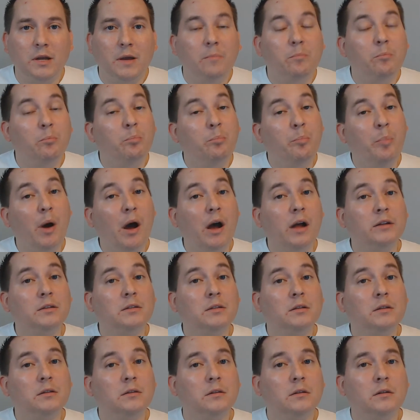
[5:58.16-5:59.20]
But
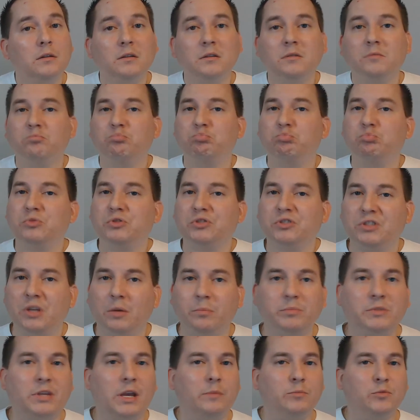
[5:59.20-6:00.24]

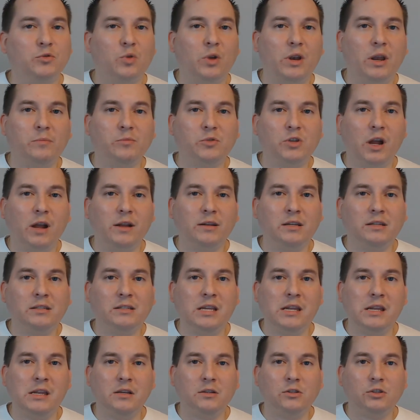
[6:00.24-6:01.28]
sometimes when I'm trying to
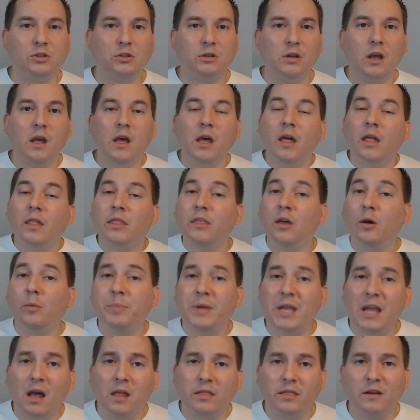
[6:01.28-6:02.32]
teach, they'll be
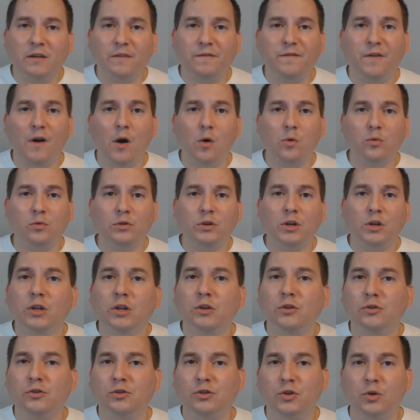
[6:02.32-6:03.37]
on their phone
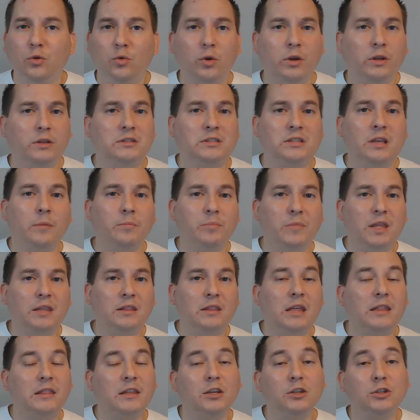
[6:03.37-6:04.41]
doing something
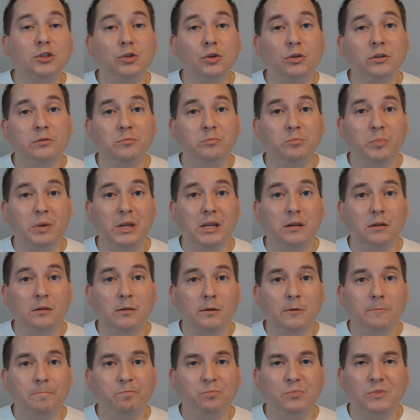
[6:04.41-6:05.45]
that they shouldn't be.
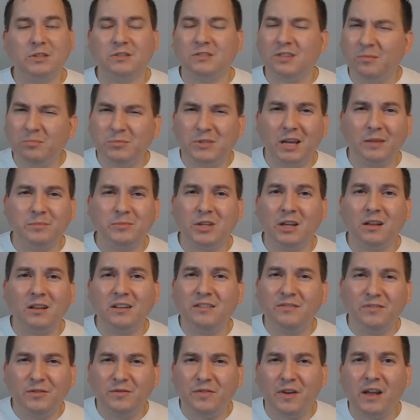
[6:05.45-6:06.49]
Sometimes I'll
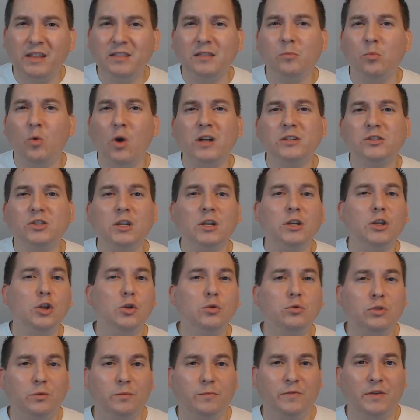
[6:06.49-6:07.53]
even find them watching a
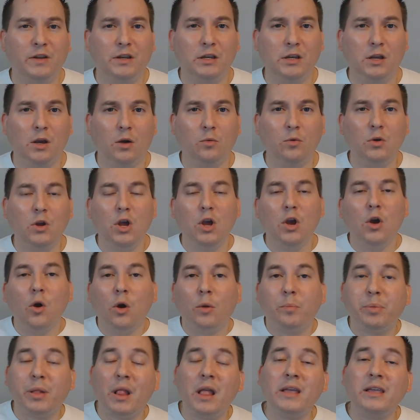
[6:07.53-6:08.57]
YouTube video, or
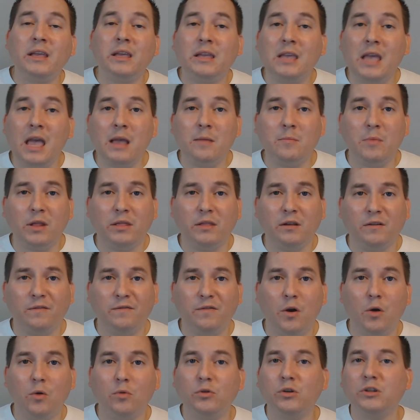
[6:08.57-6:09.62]
playing a game on their
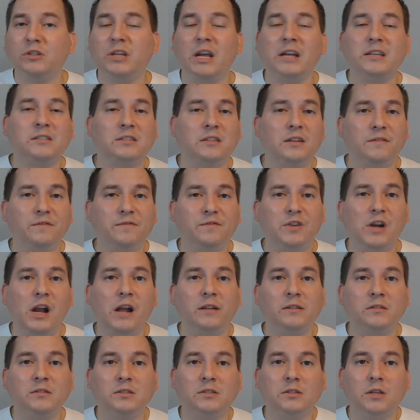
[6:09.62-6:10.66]
phone, or texting
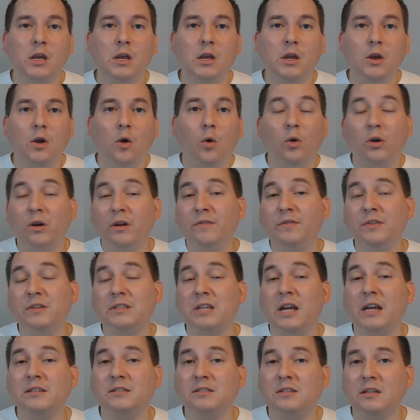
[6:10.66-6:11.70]
friends, or even
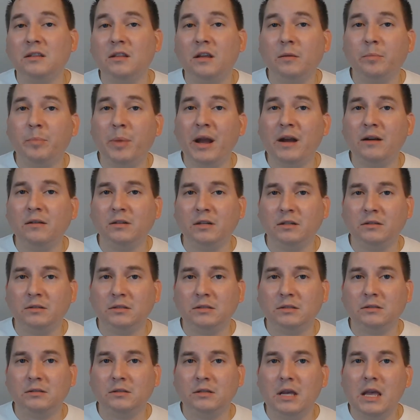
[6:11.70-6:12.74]
texting their
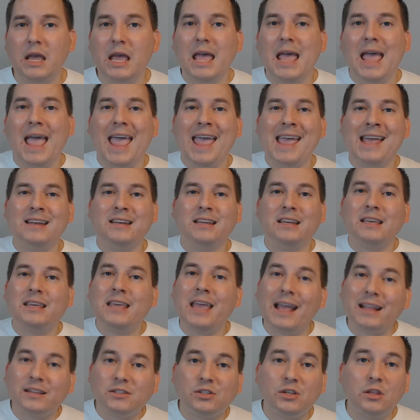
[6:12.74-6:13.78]
parents. And it
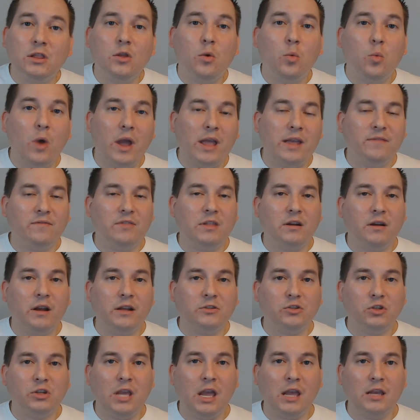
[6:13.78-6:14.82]
gets in the way of their
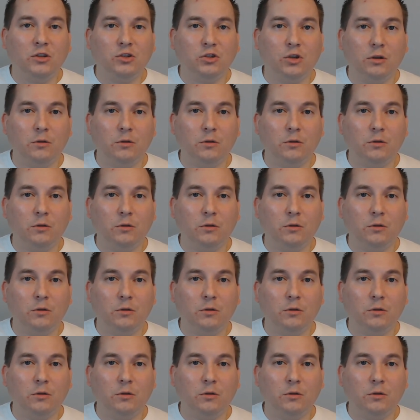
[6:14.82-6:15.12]
education.